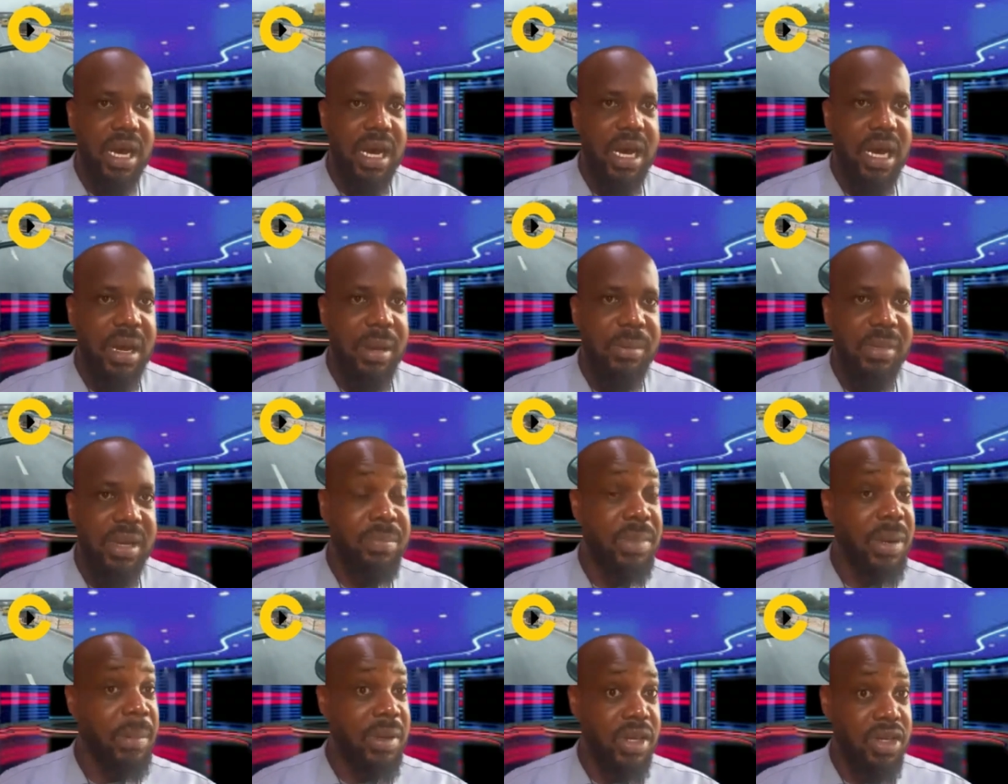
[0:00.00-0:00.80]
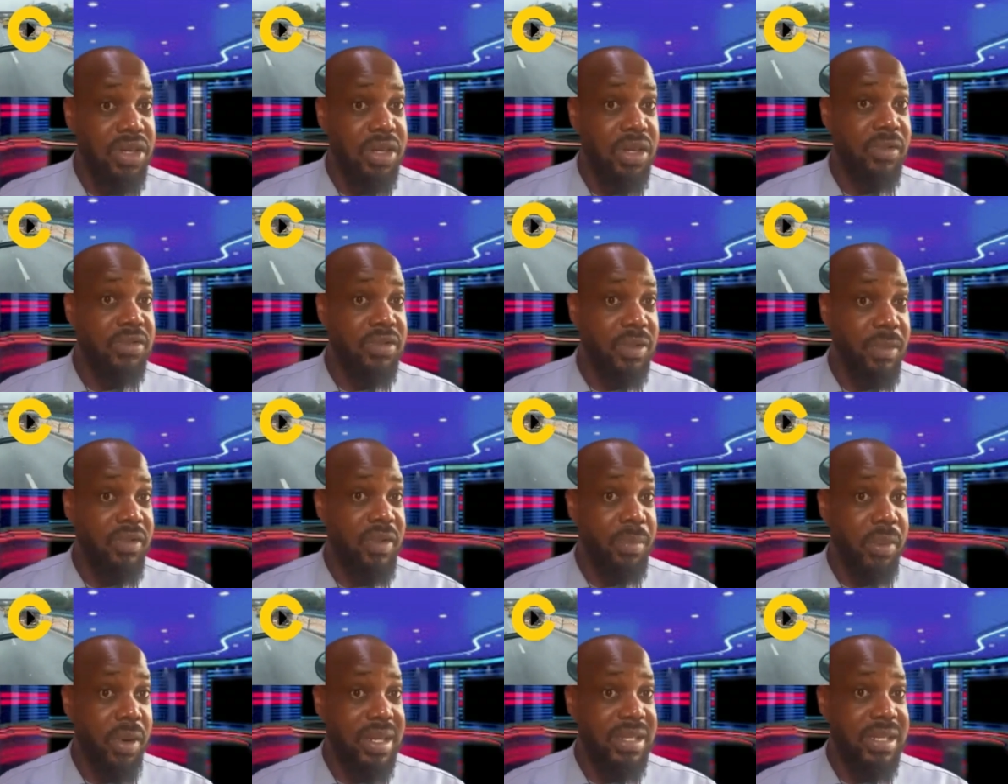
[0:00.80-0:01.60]
implementation of some
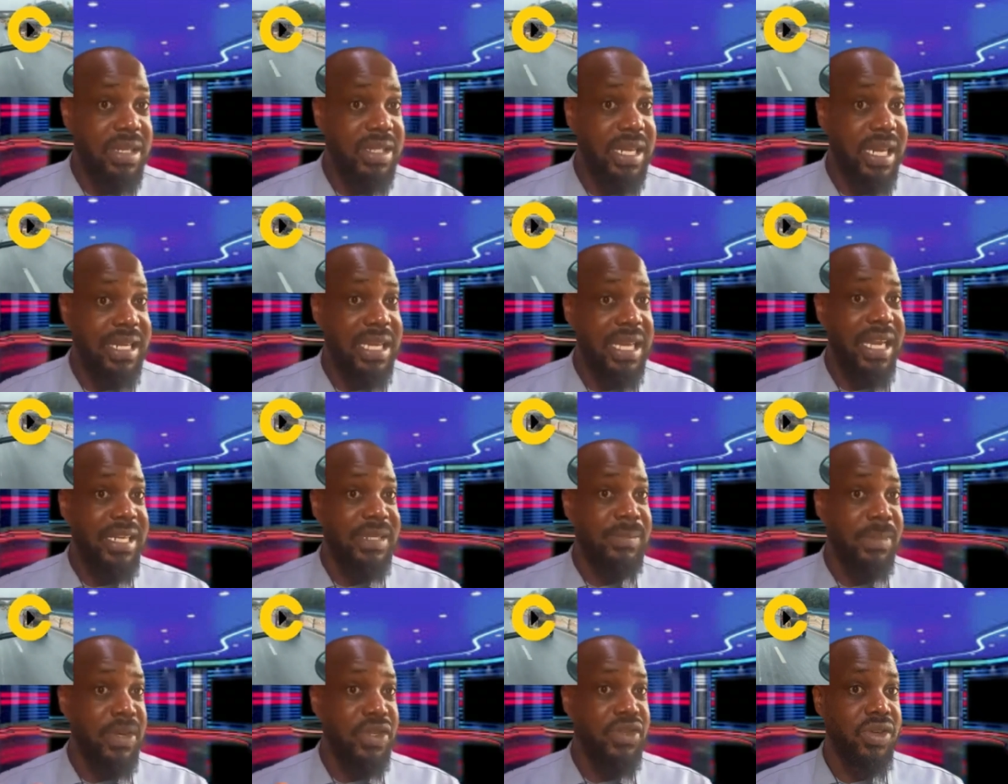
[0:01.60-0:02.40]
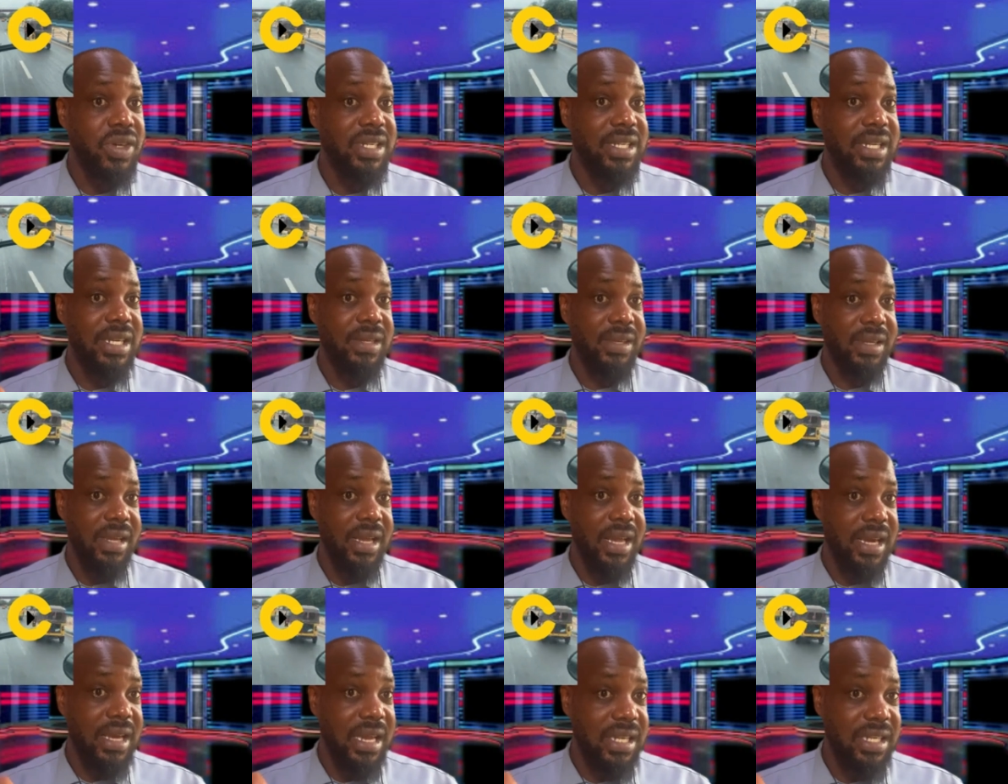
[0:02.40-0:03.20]
of the policies that he has mentioned
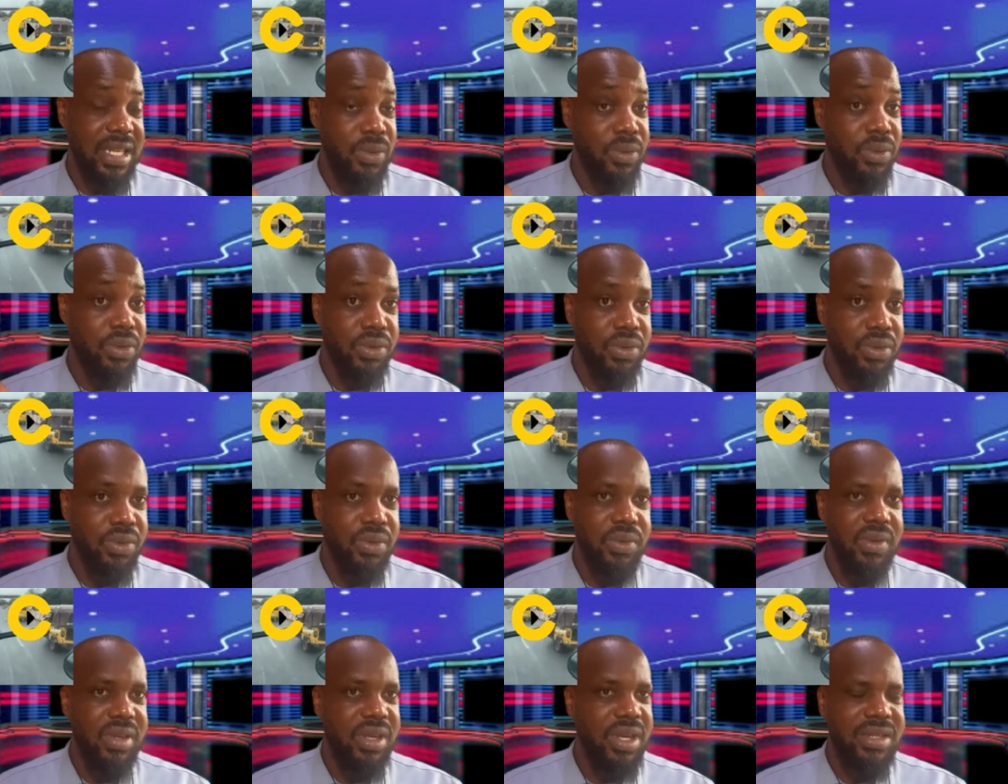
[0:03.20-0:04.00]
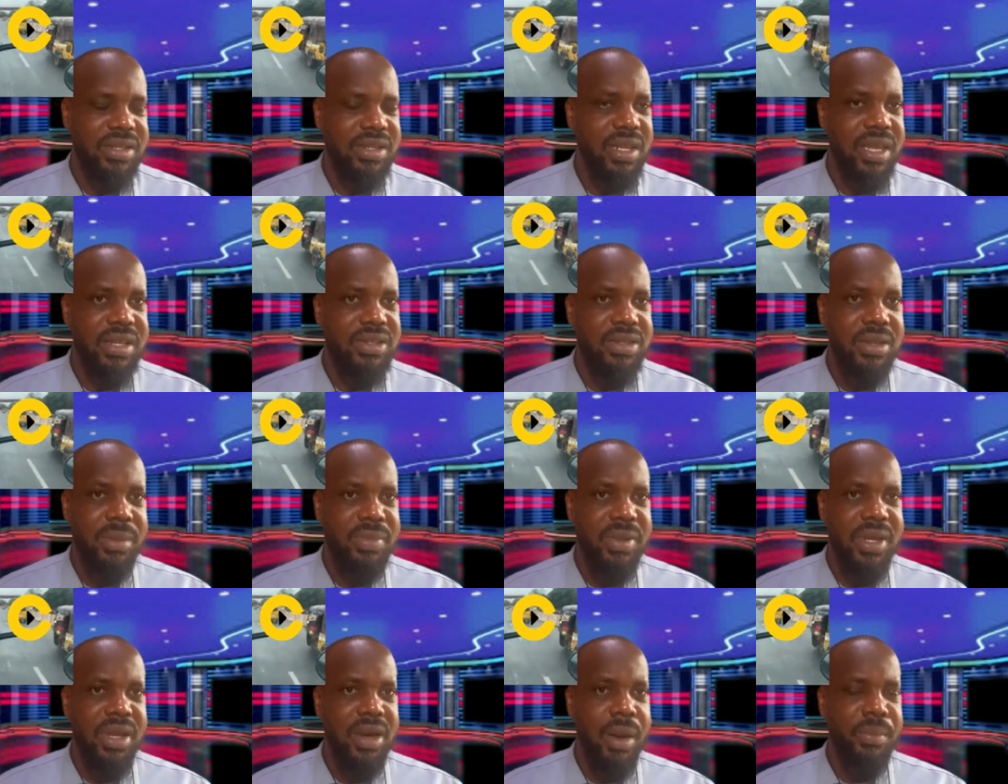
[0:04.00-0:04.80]
that he would do is
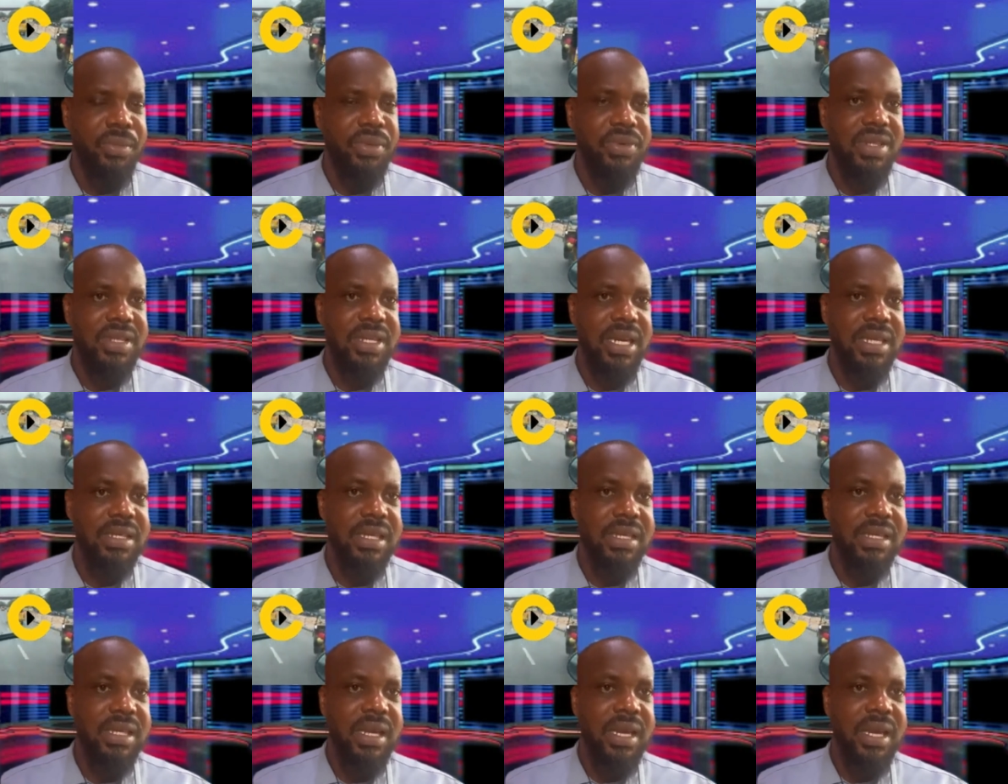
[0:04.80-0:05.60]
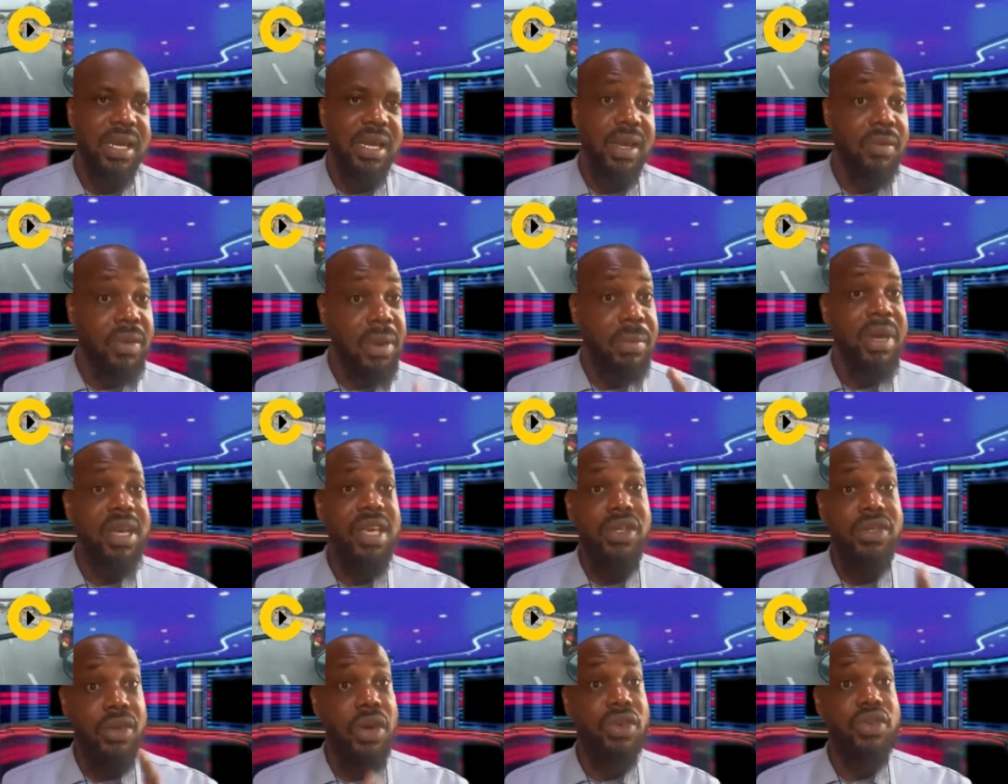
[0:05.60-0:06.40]
something unprecedented. Remember,
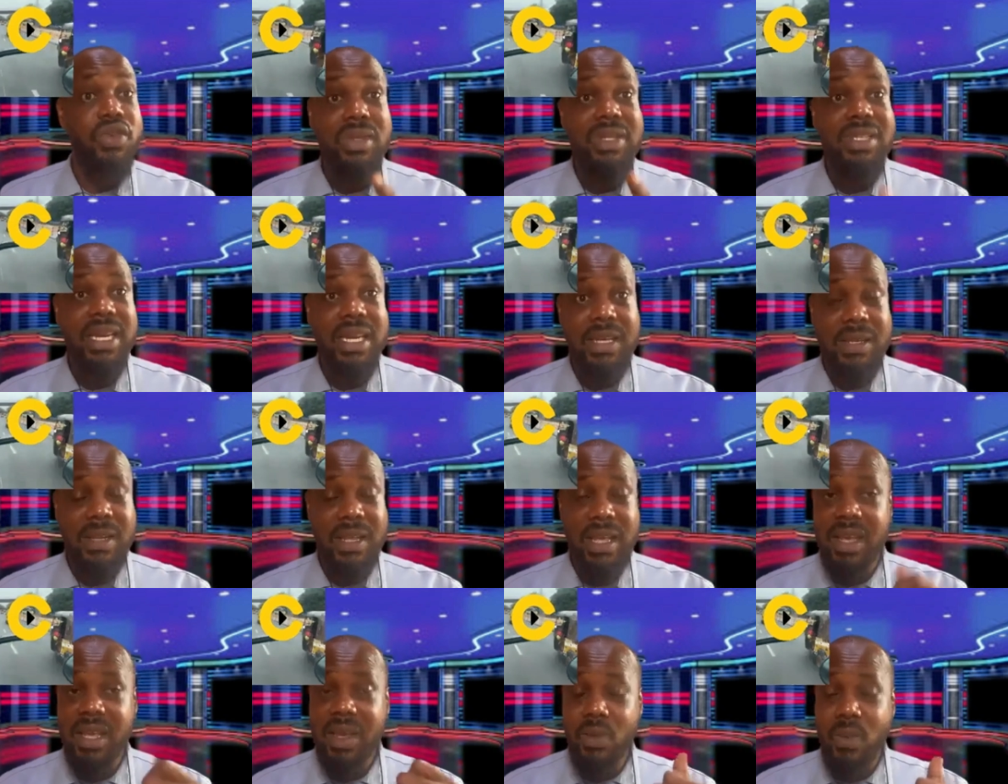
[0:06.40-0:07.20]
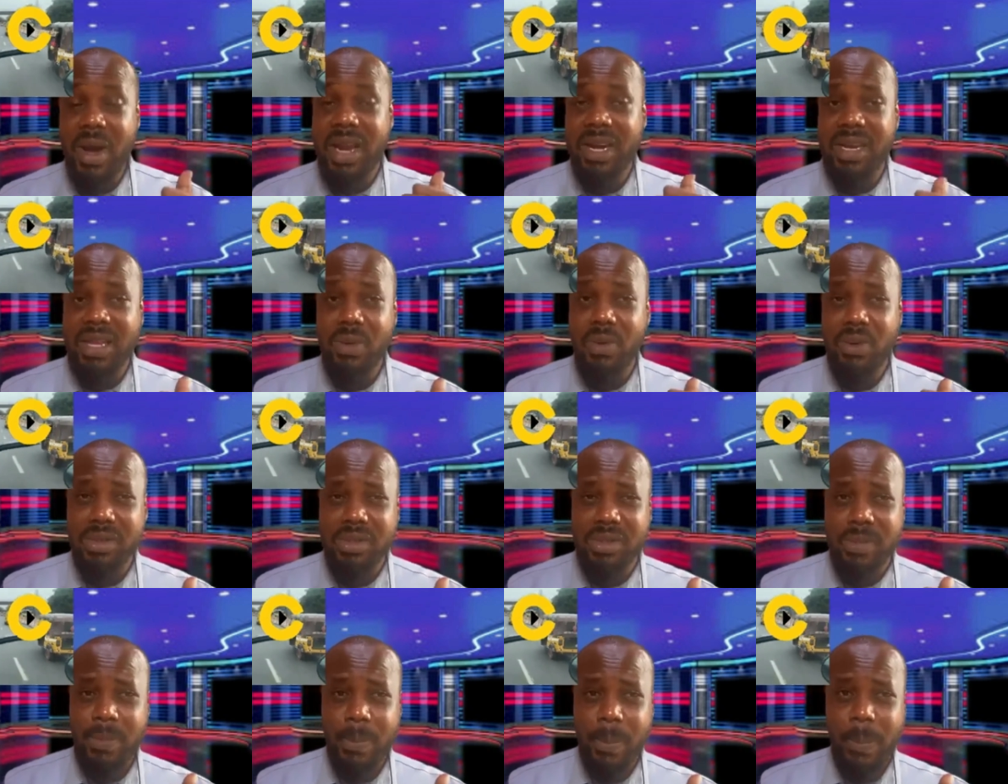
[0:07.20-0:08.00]
he also said it while he
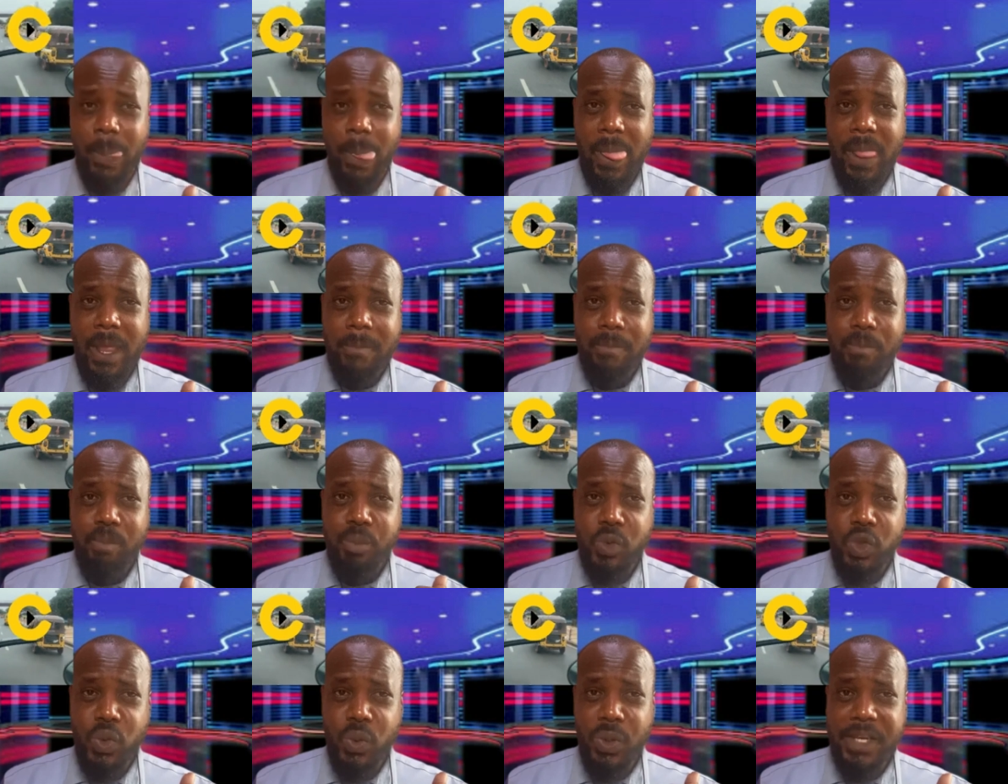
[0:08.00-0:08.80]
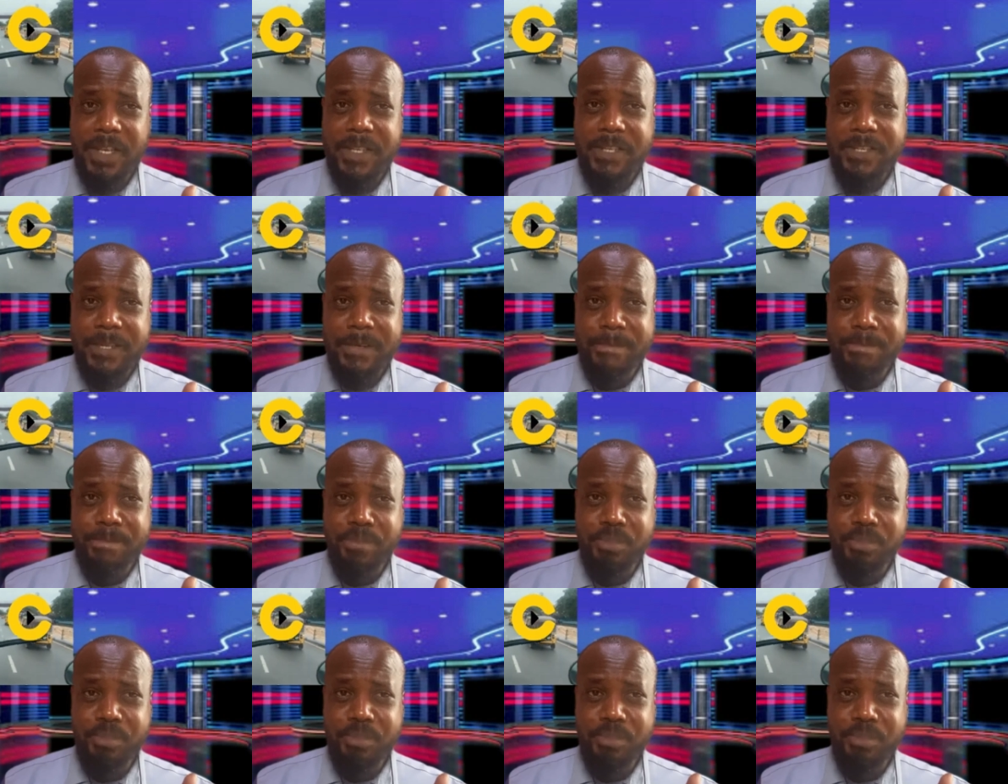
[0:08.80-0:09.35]
was doing his